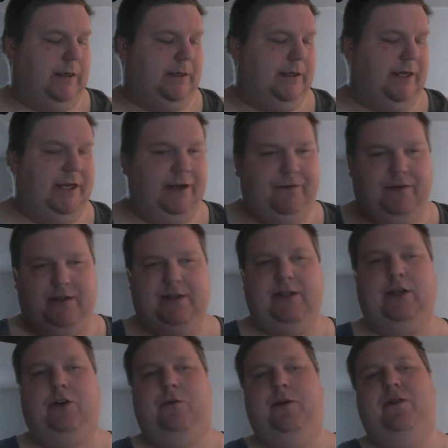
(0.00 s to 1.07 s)
to give this
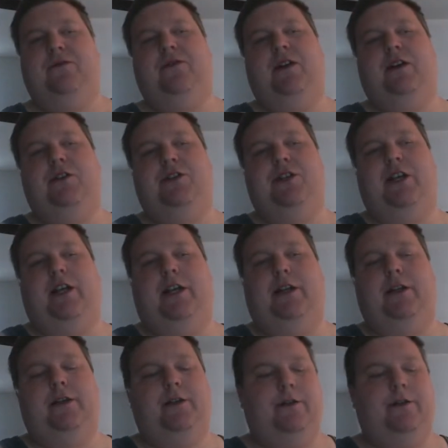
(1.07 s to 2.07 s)
helmet a fair shake,